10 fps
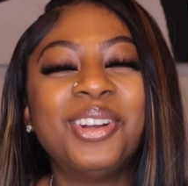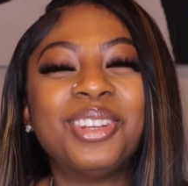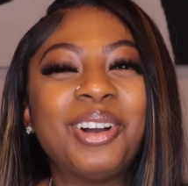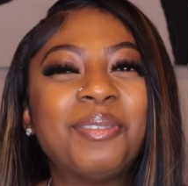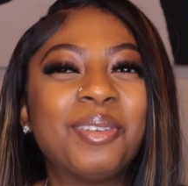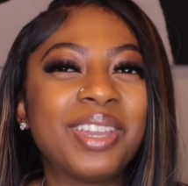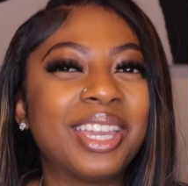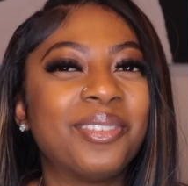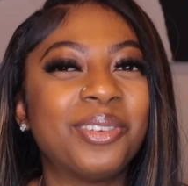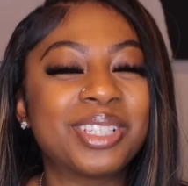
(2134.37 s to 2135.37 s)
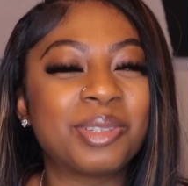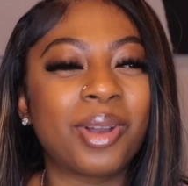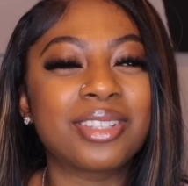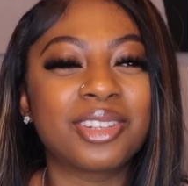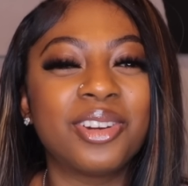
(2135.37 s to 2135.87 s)
No, but me and him, we went to
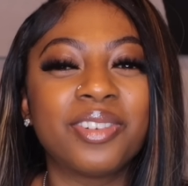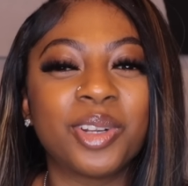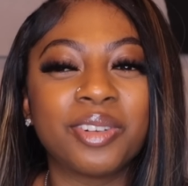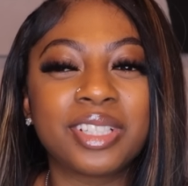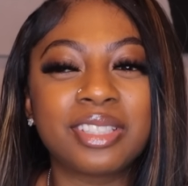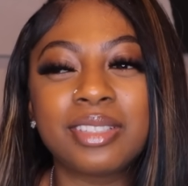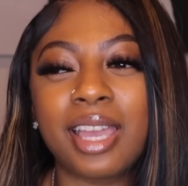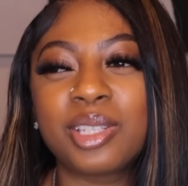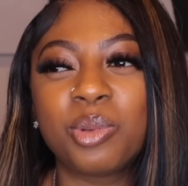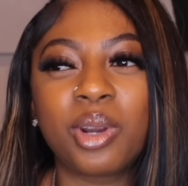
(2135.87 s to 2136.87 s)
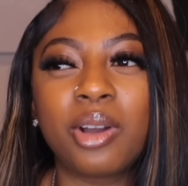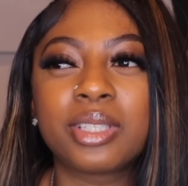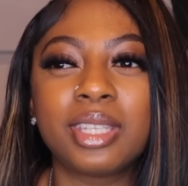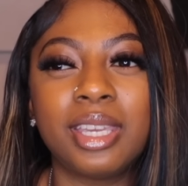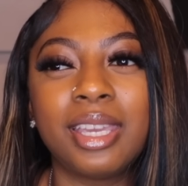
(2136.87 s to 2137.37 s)
Bossa Nova or whatever. Because he was asking me what I
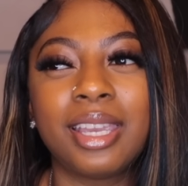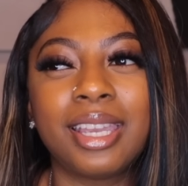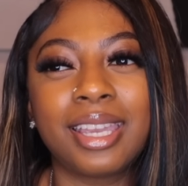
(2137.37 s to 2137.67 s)
wanted to eat.